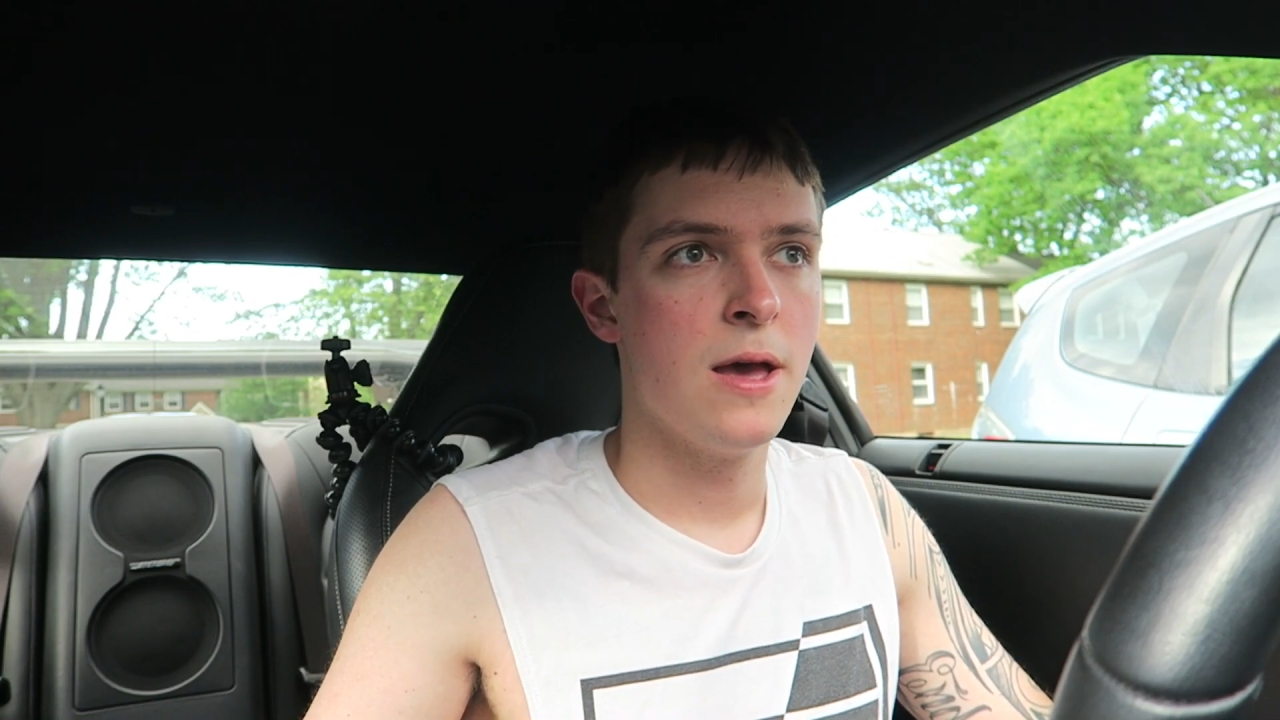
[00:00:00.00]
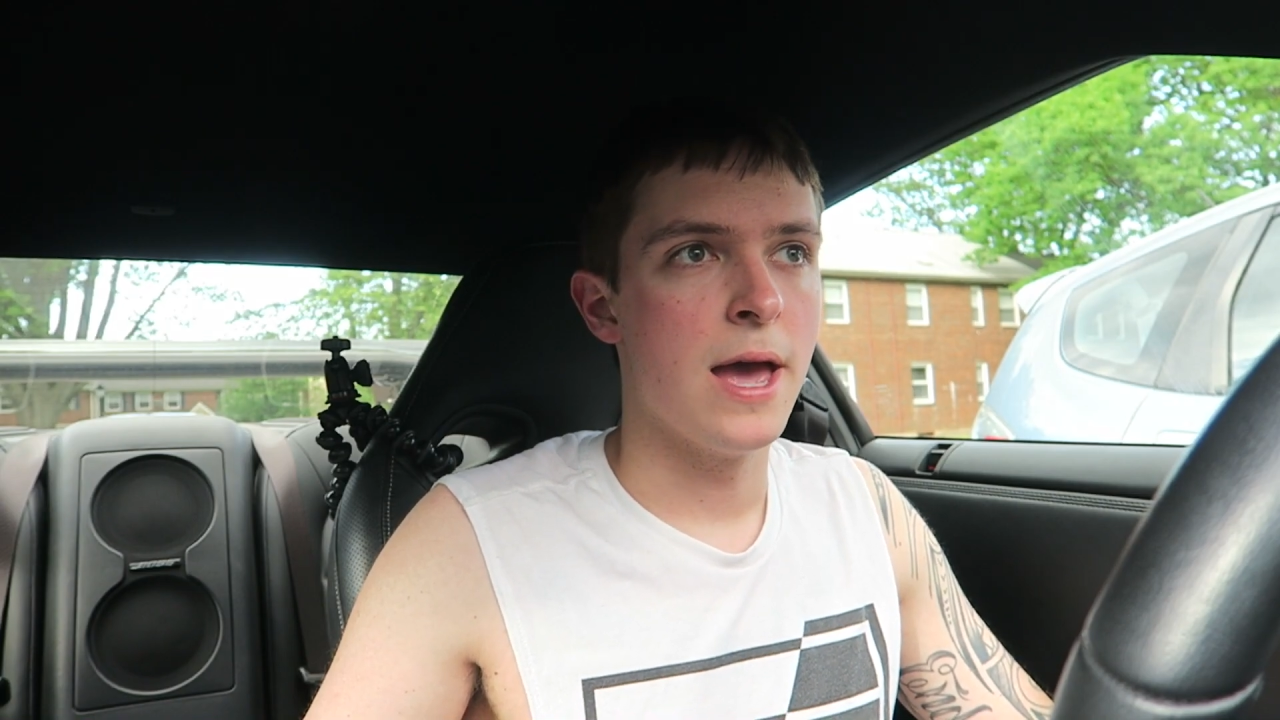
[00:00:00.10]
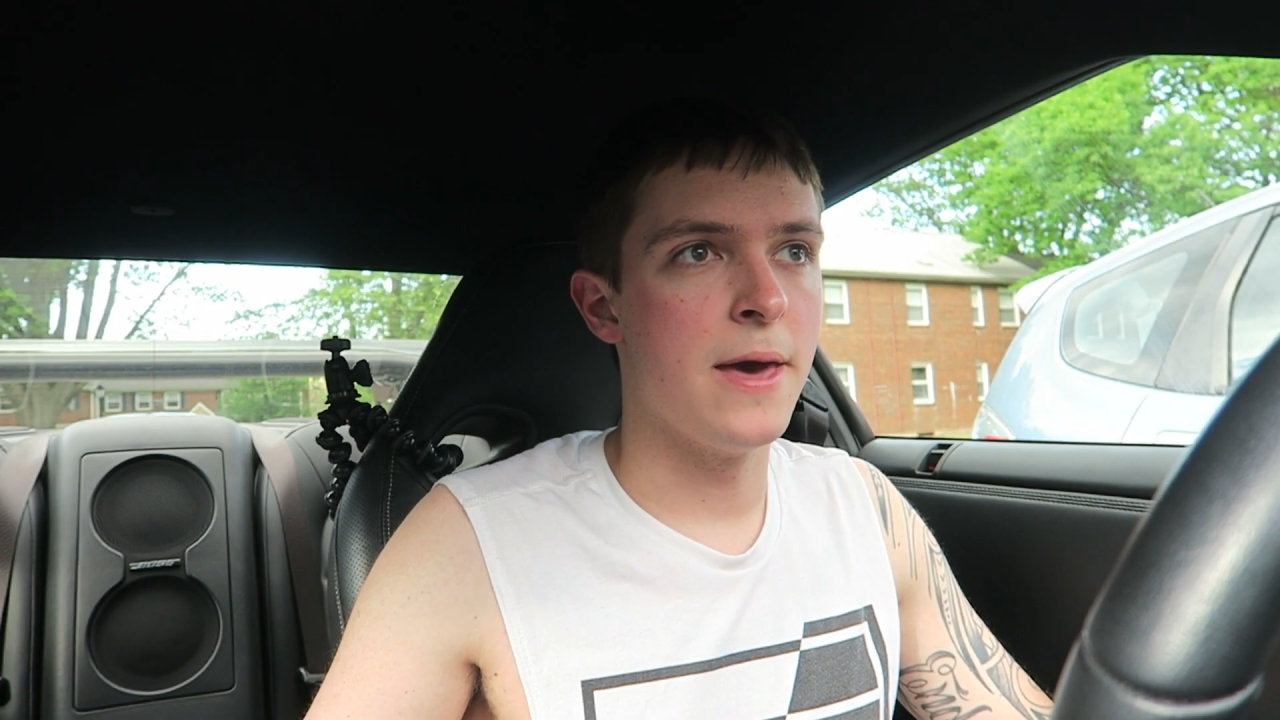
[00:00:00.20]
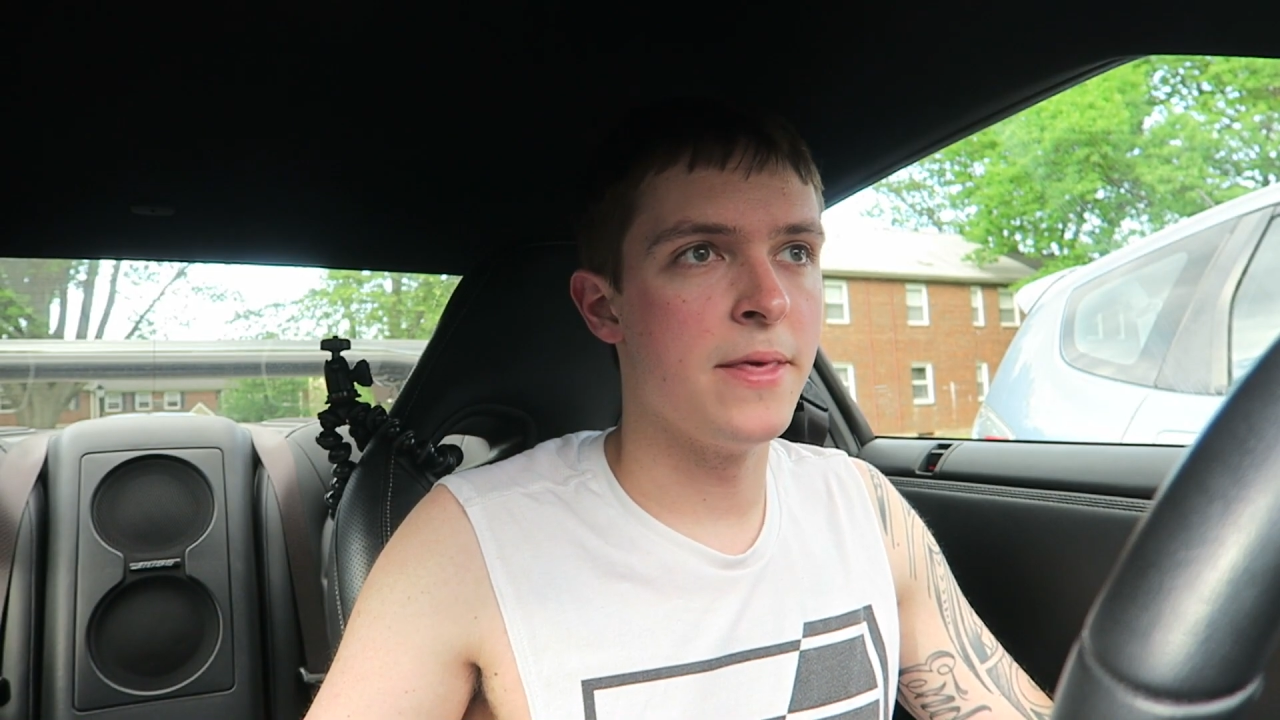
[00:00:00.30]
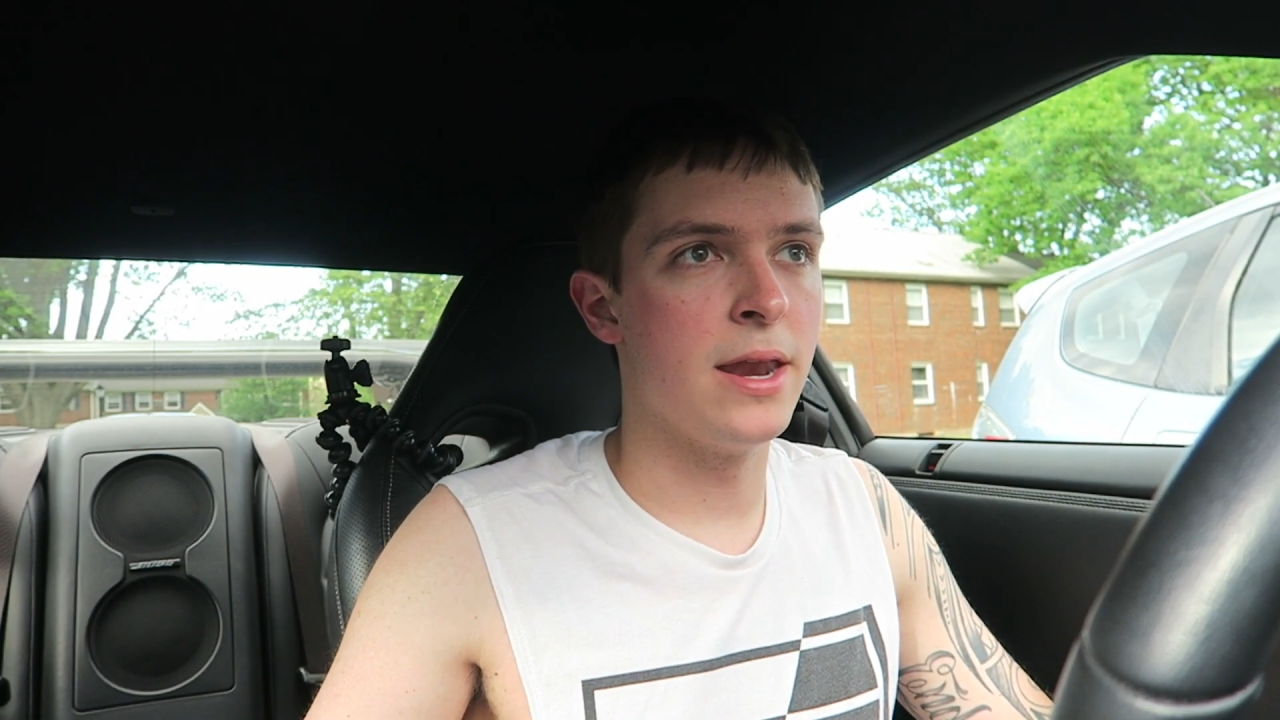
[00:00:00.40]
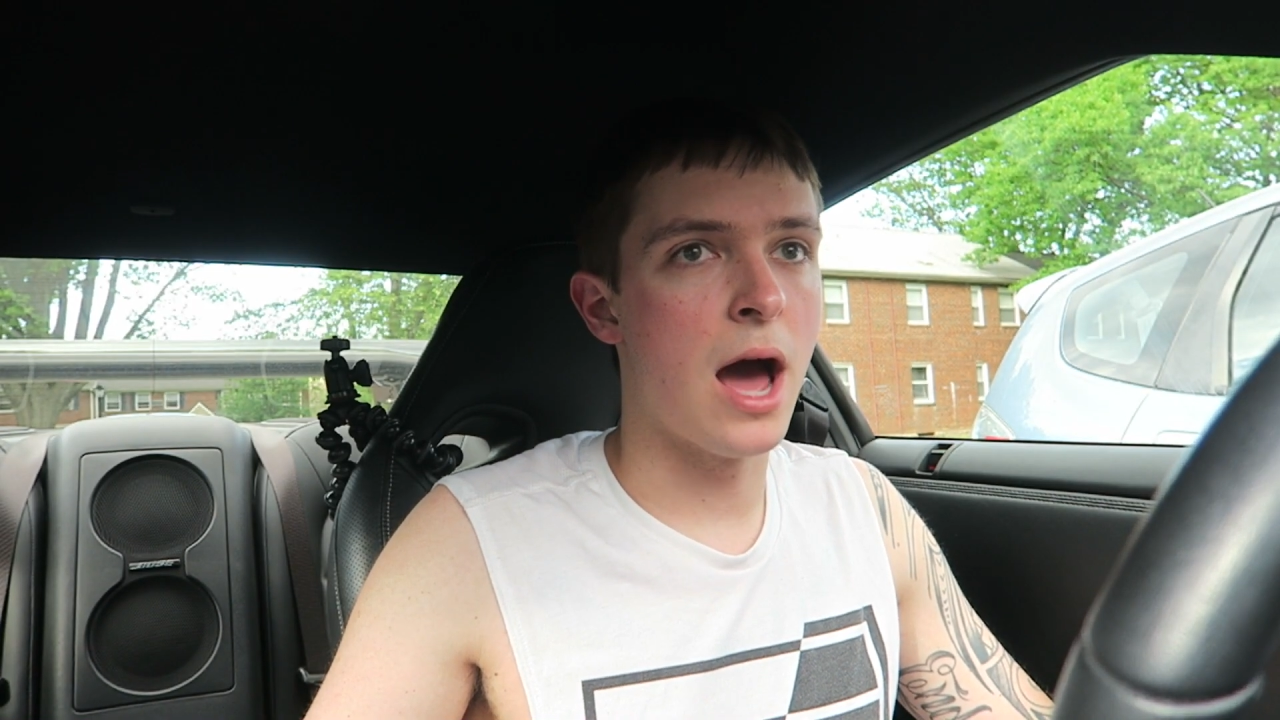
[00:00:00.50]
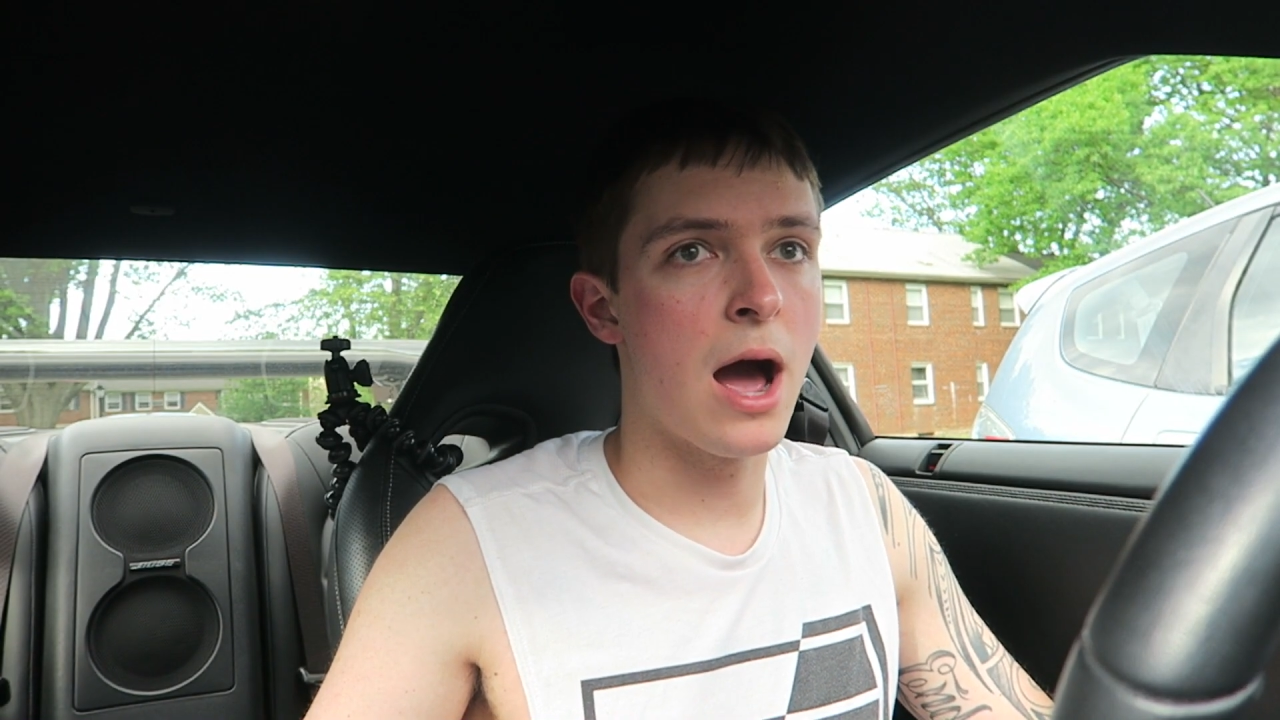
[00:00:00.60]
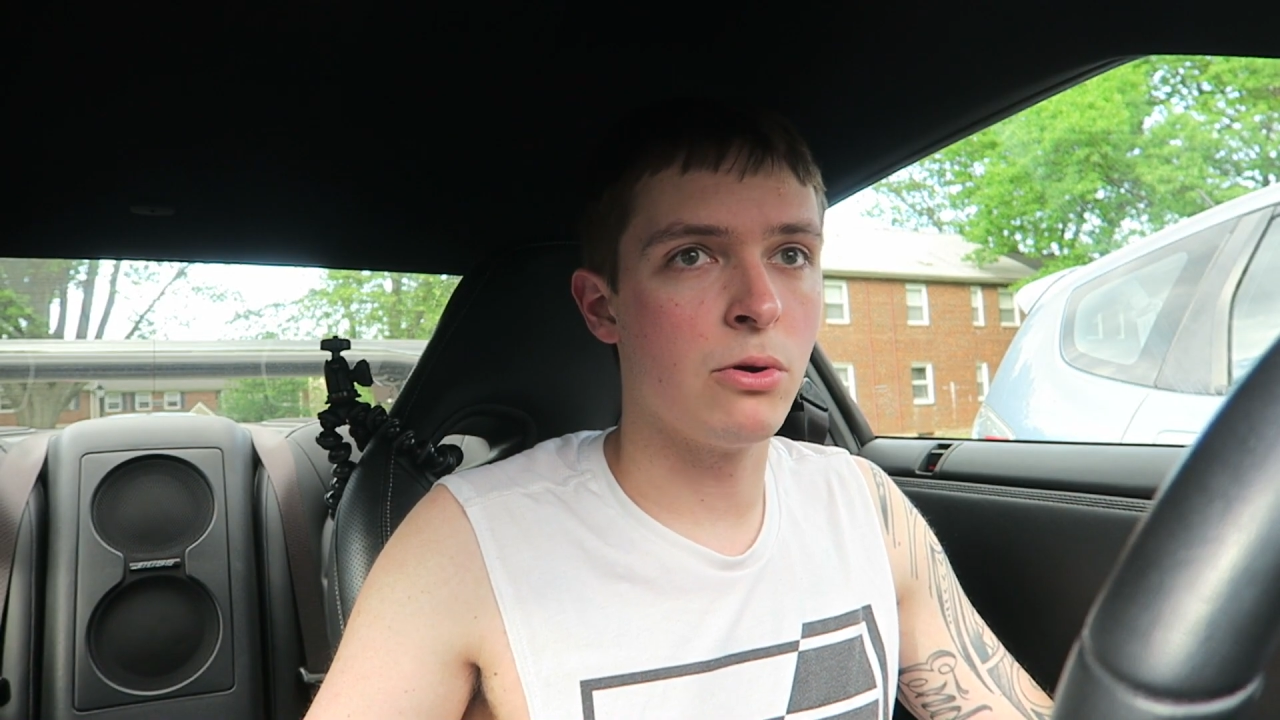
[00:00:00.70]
And then I